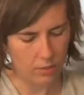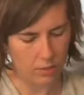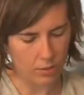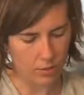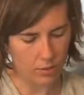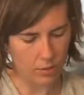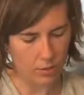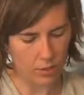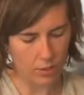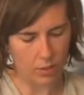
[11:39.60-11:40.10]

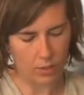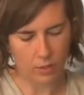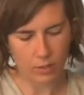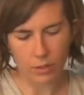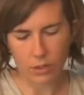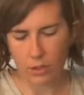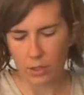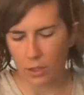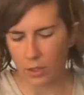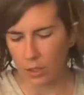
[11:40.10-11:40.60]
Just an
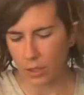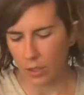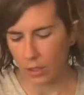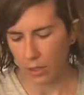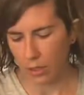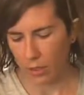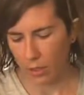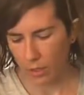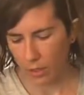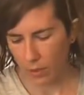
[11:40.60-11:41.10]
extra
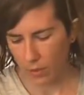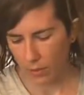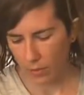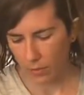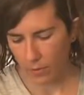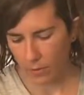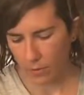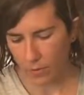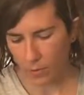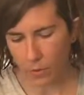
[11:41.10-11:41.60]

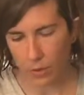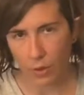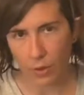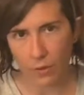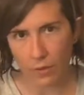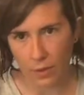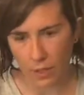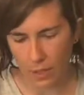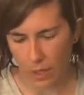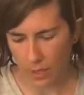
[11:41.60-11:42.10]
1/4
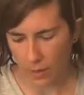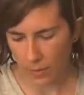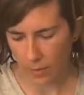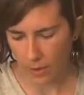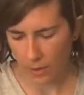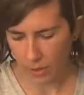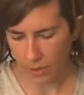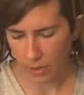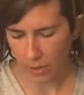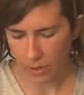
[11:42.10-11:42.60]
of a cup.
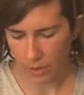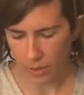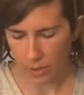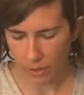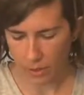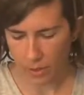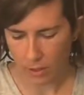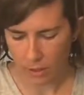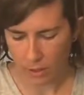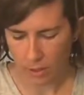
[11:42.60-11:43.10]

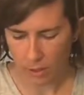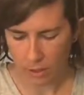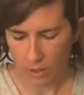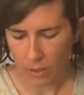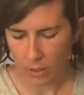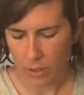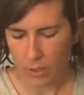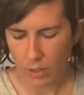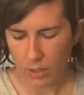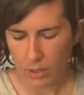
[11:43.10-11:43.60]

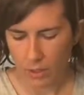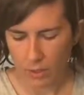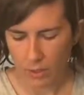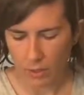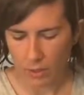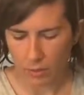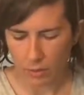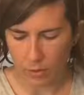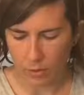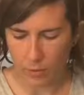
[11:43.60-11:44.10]

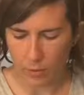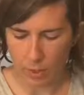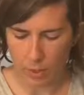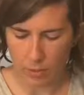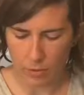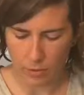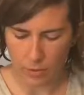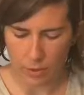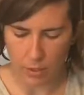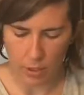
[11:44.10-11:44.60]
Sounds
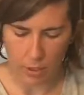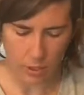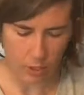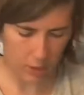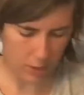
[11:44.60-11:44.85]
about right.